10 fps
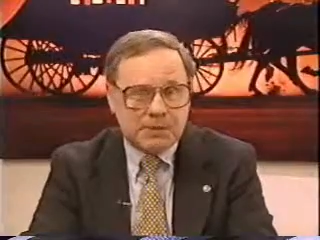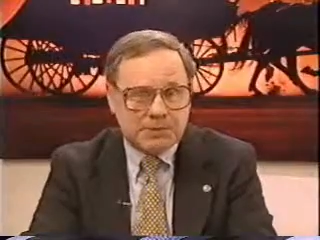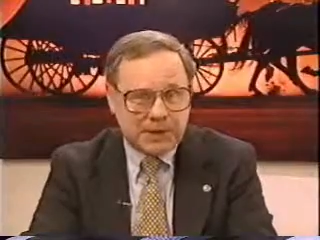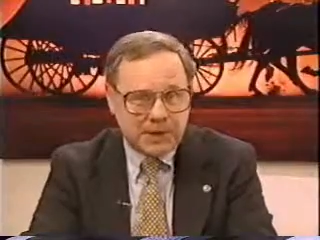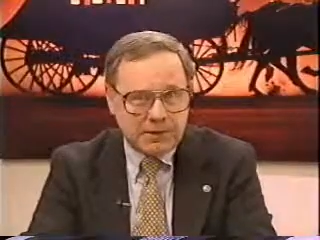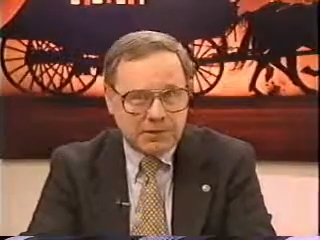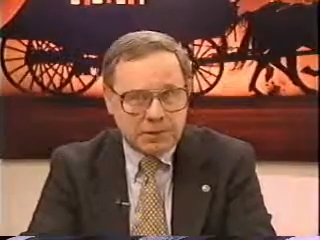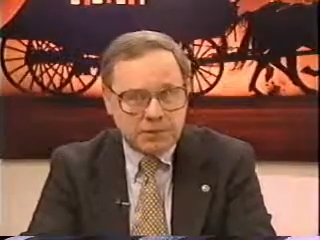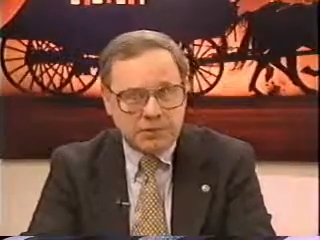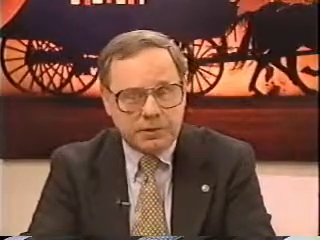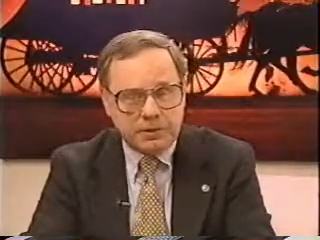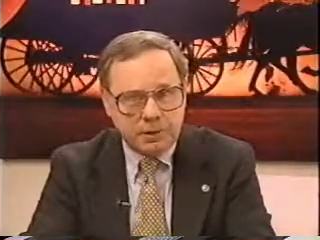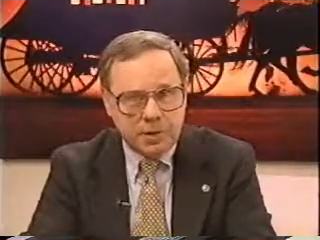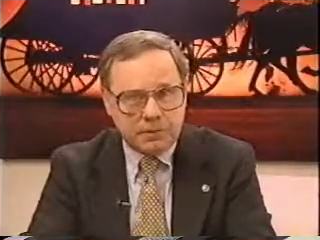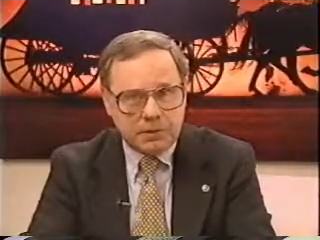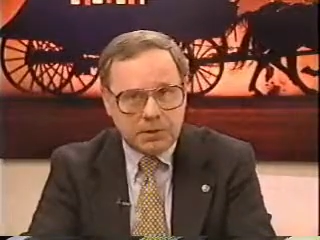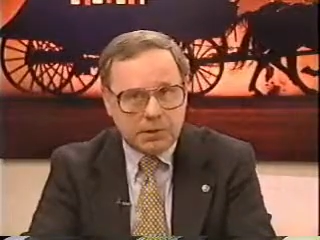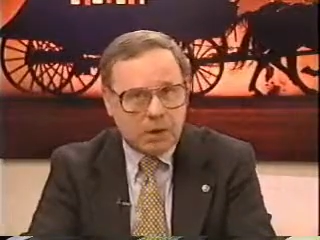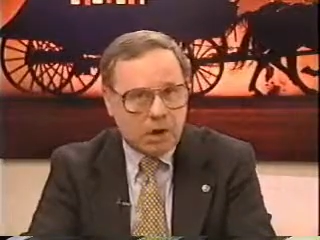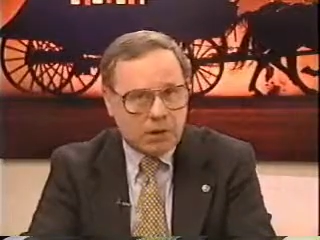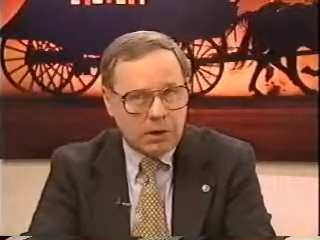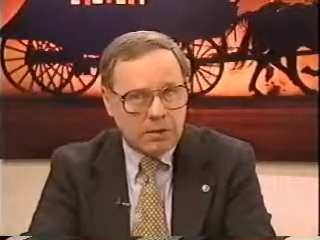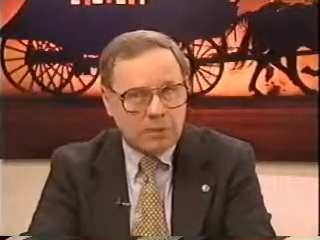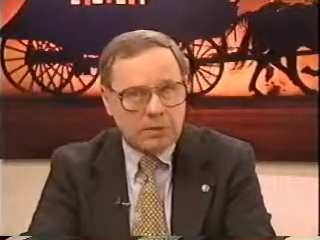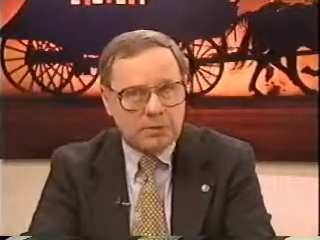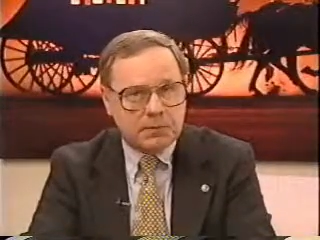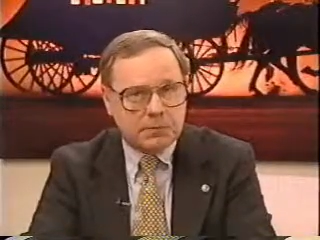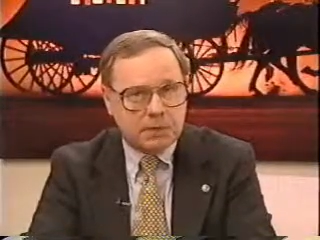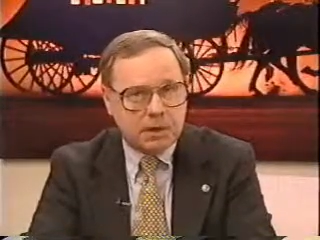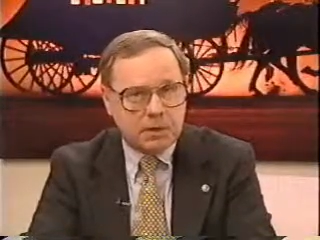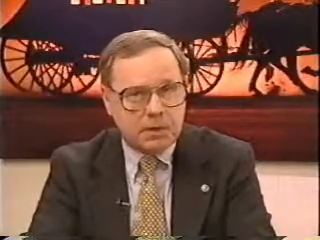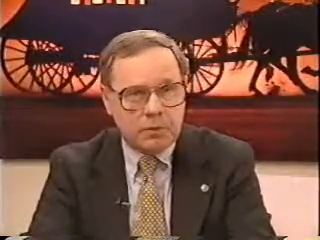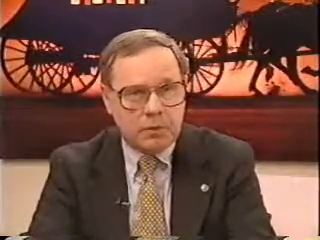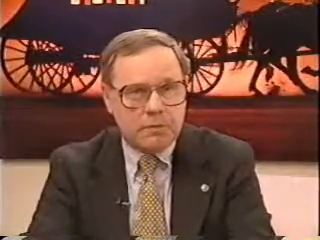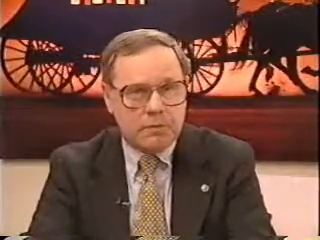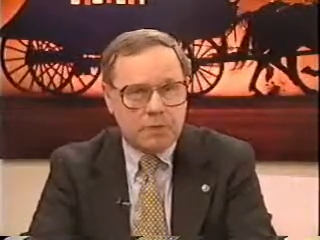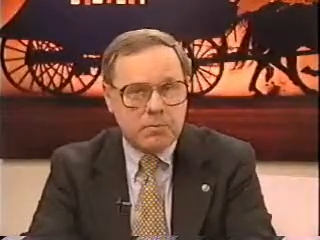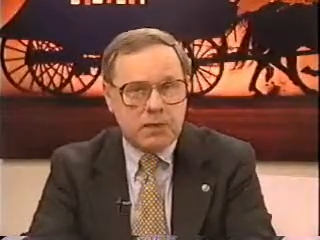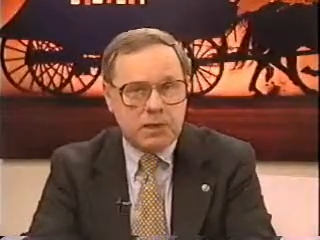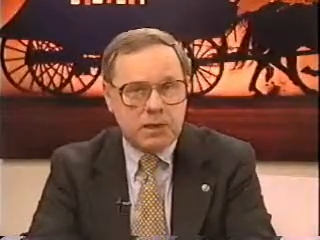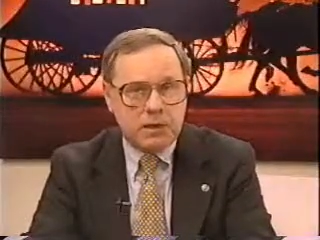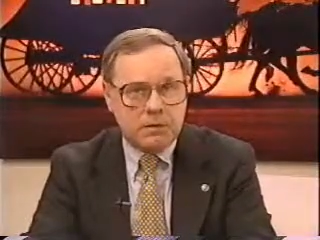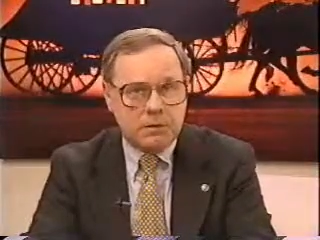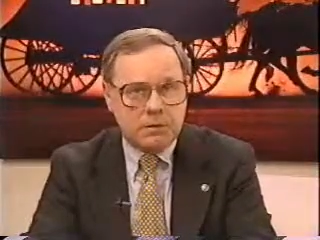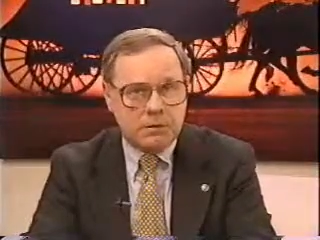Besides of which, if you dumped it all on them in the first call, they wouldn't remember it anyway.